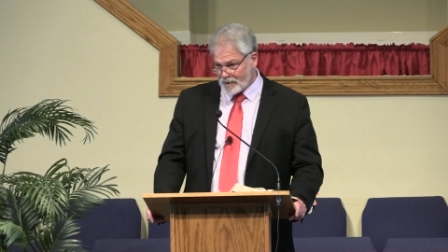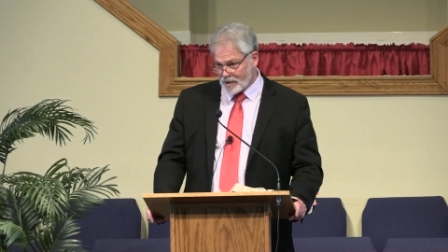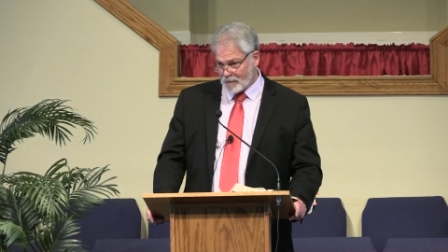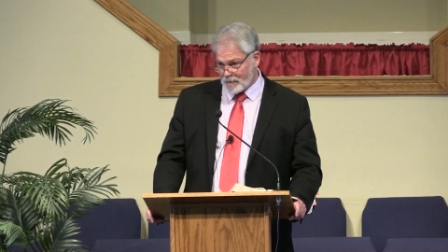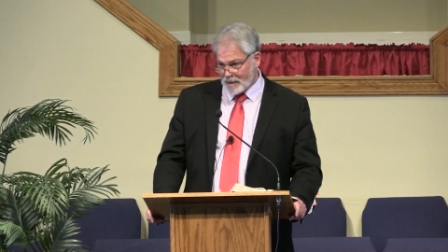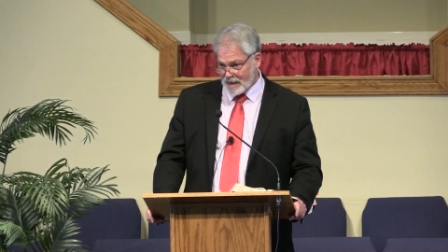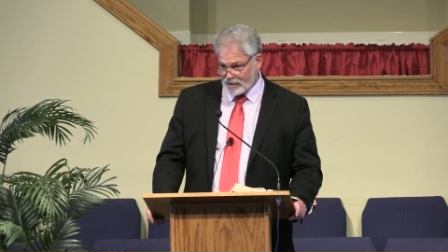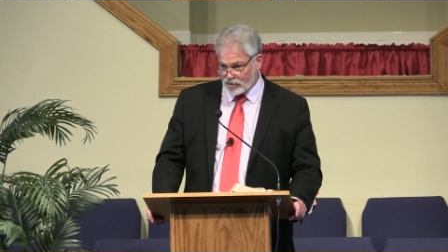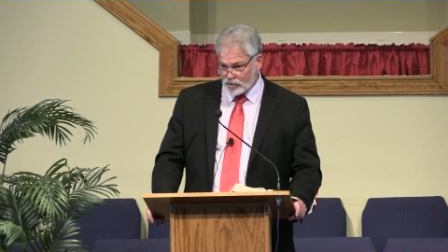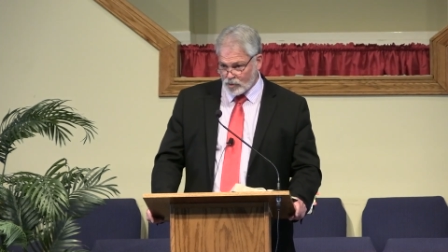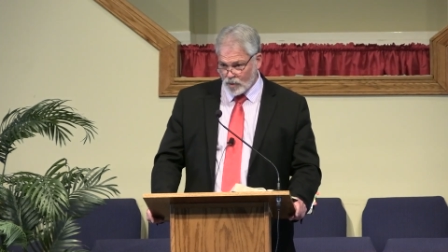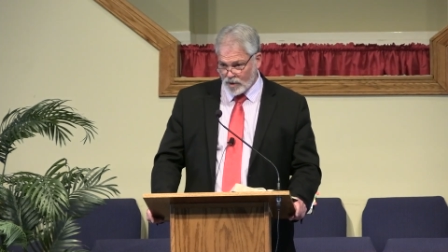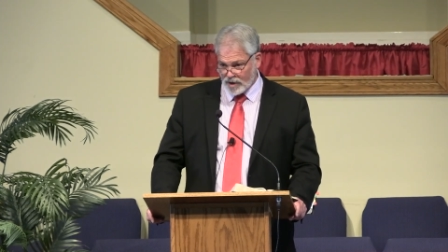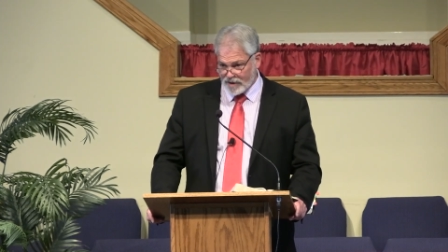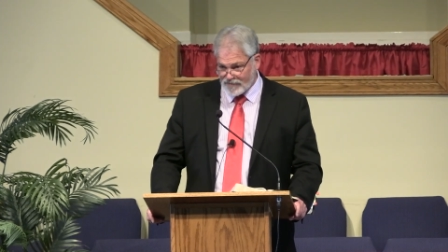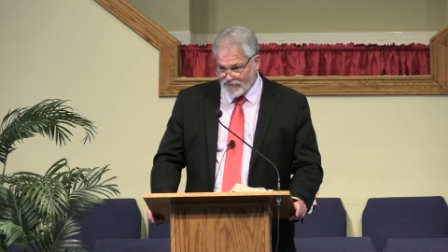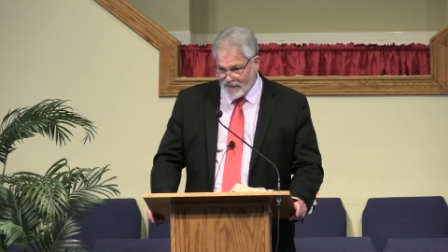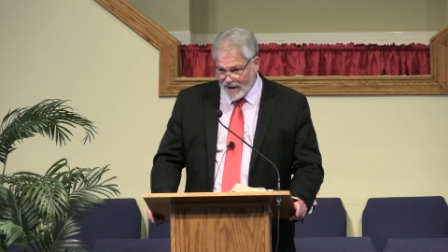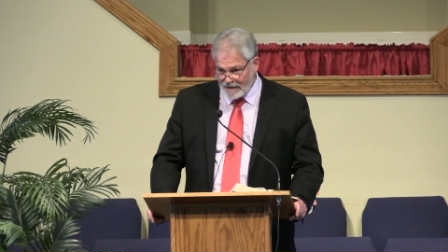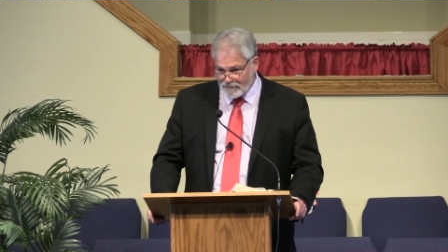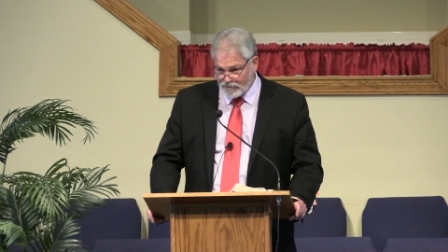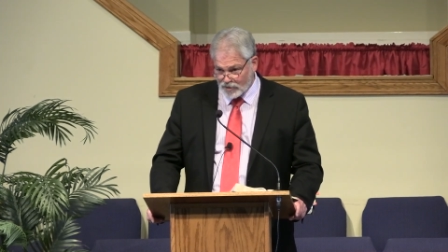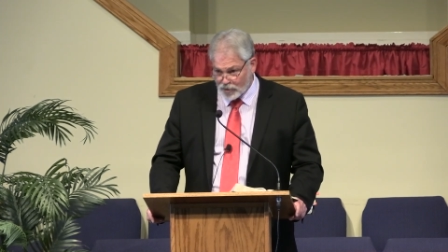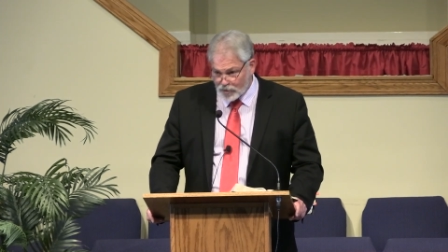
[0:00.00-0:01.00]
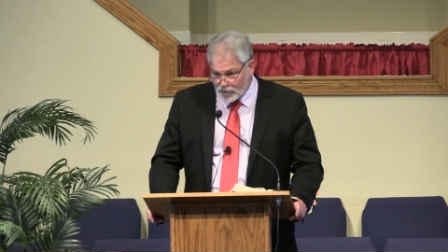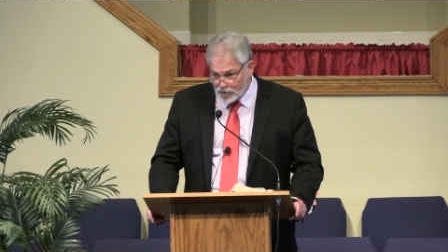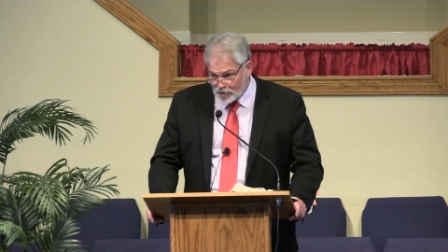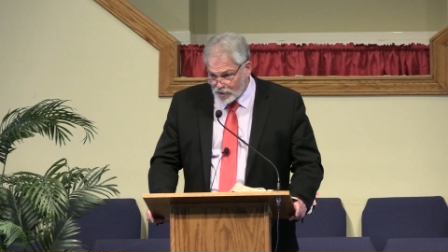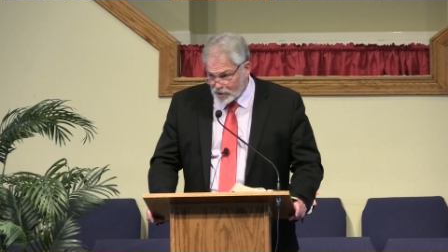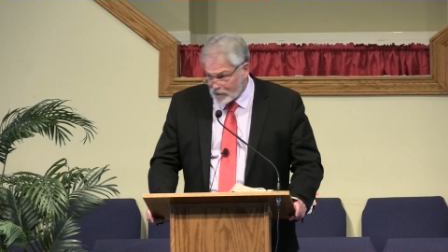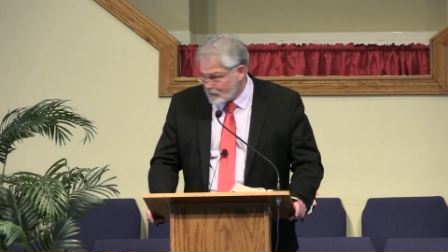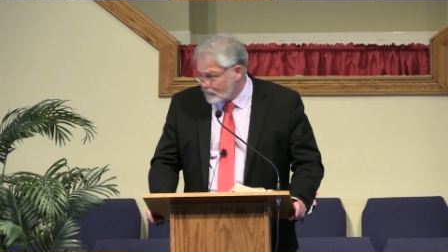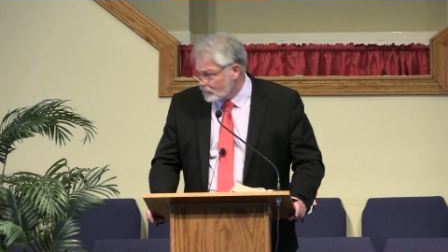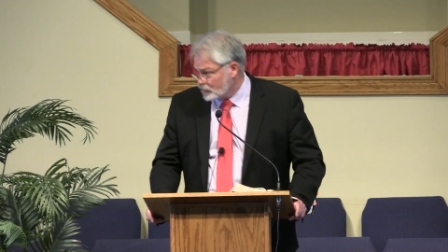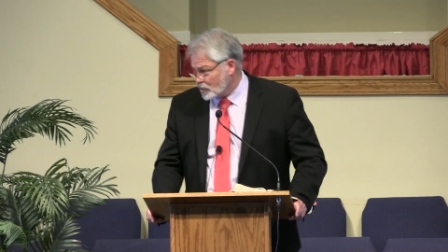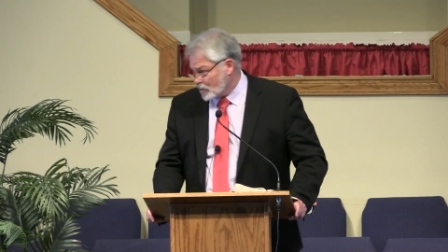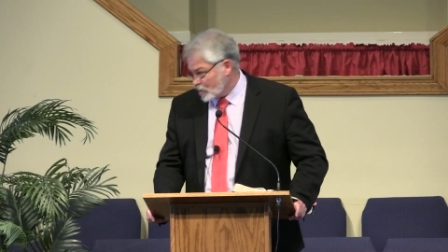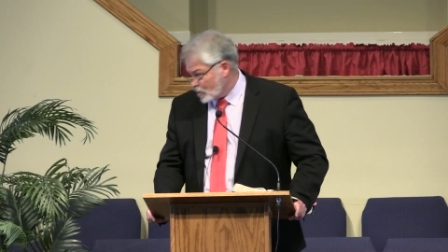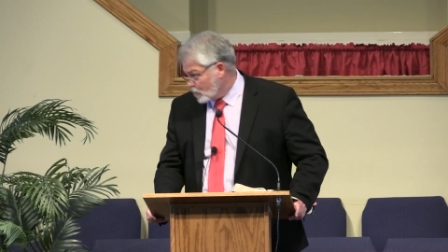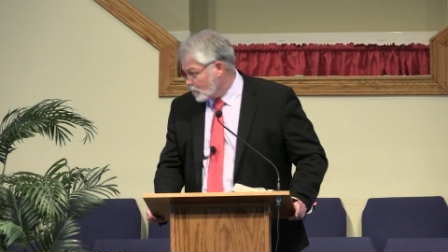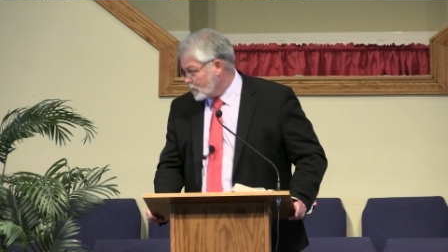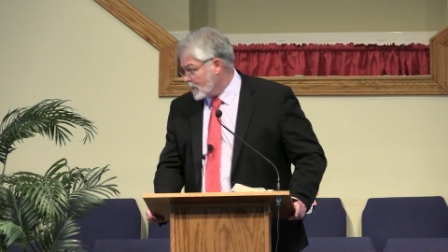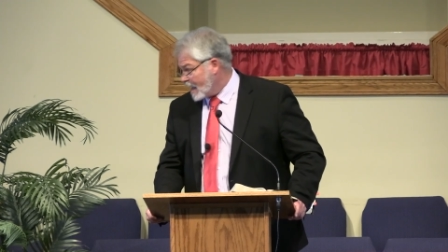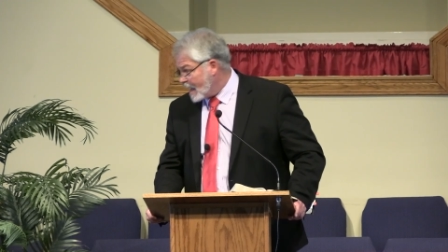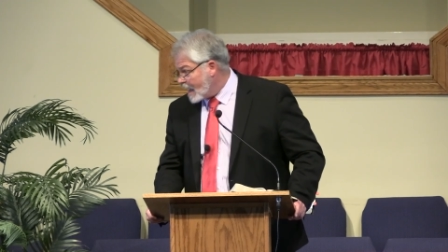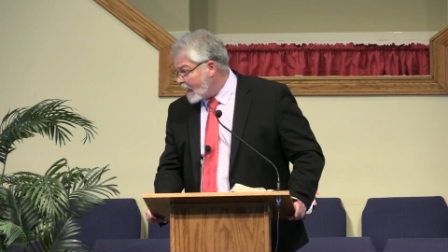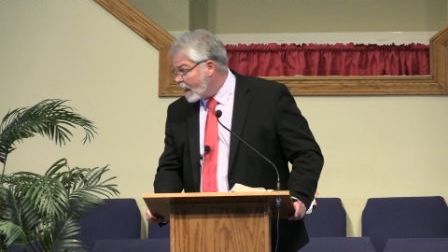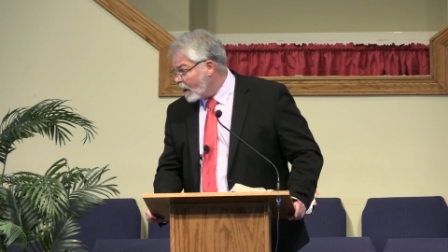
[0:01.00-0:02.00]
about 25 or 30 years ago
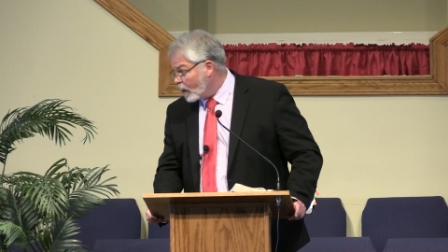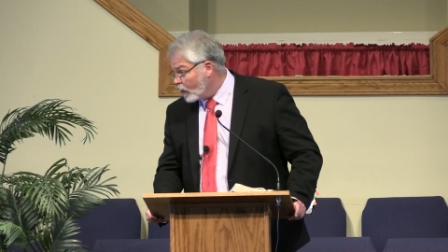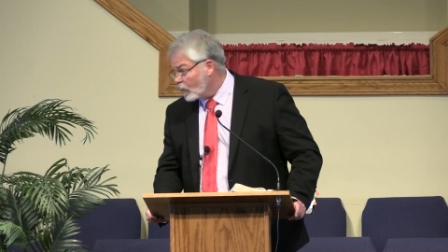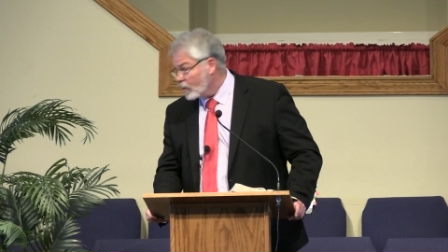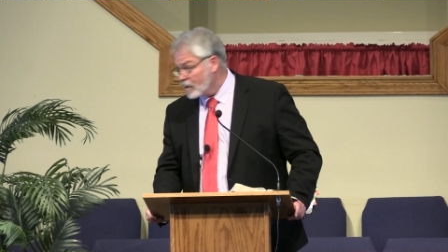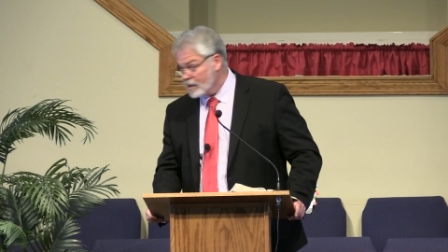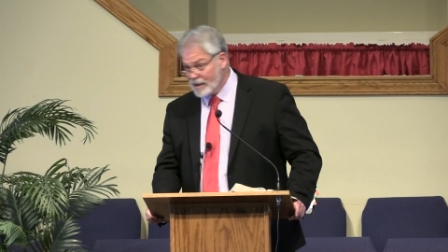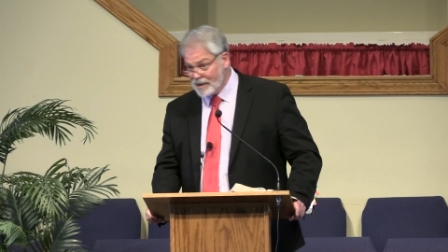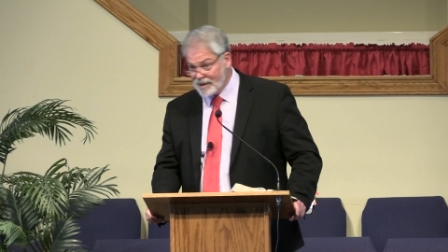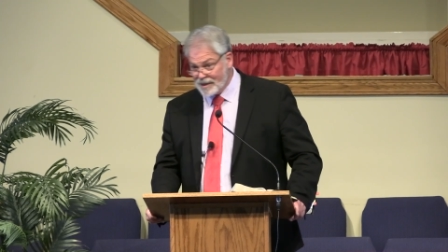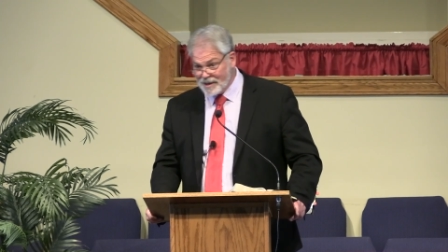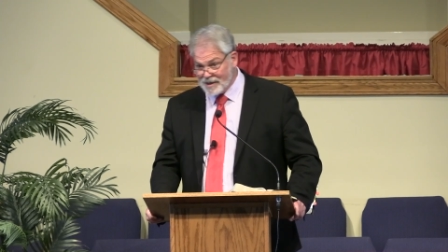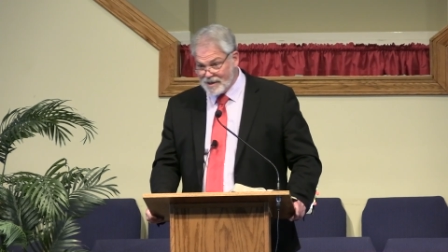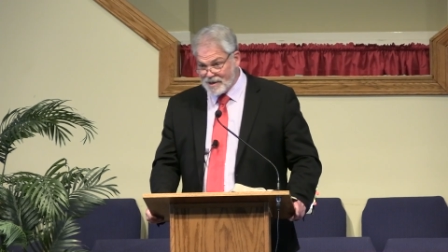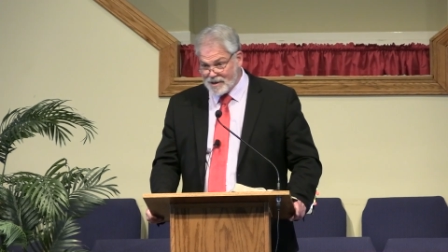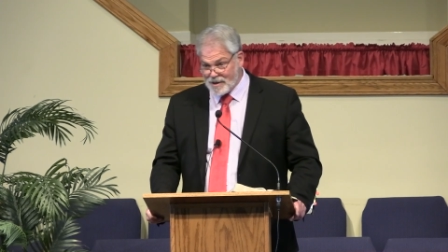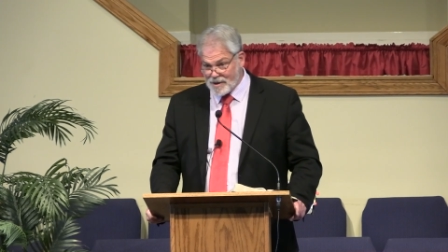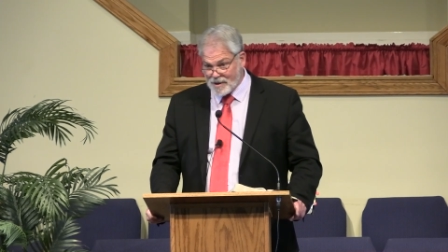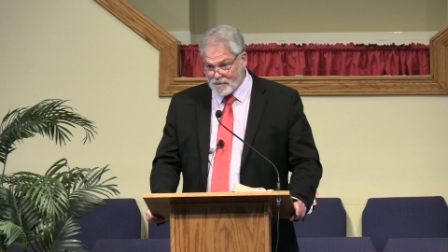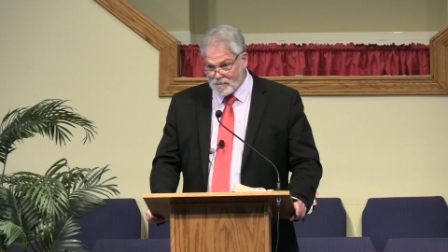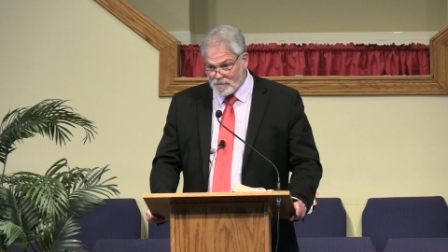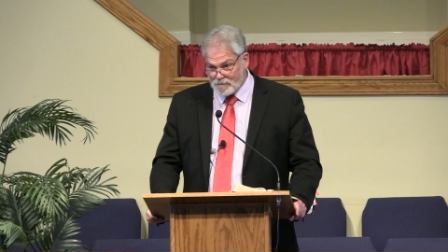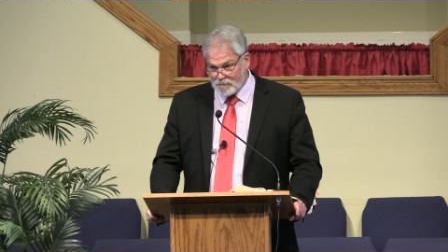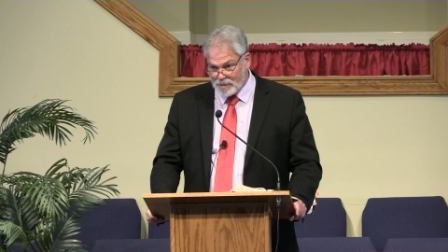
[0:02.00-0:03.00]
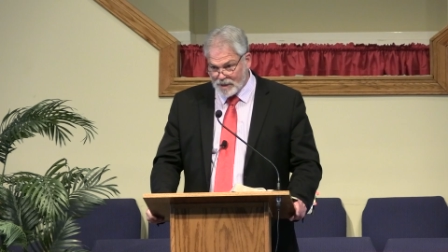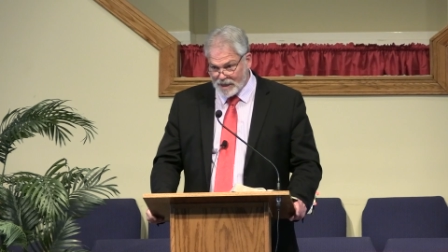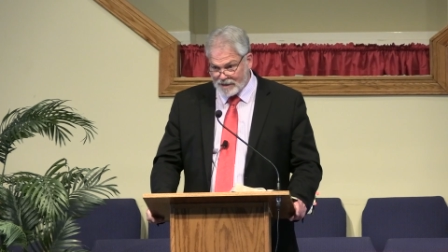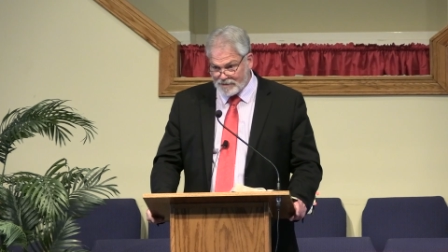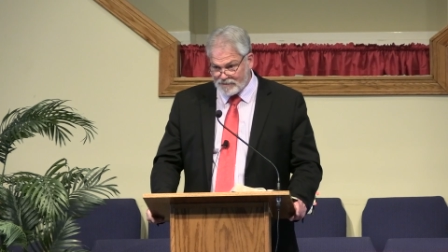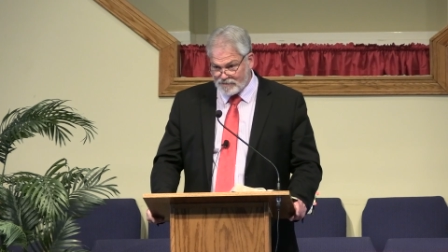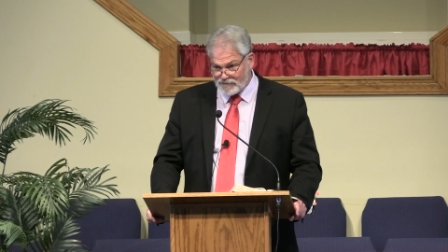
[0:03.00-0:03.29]
now. But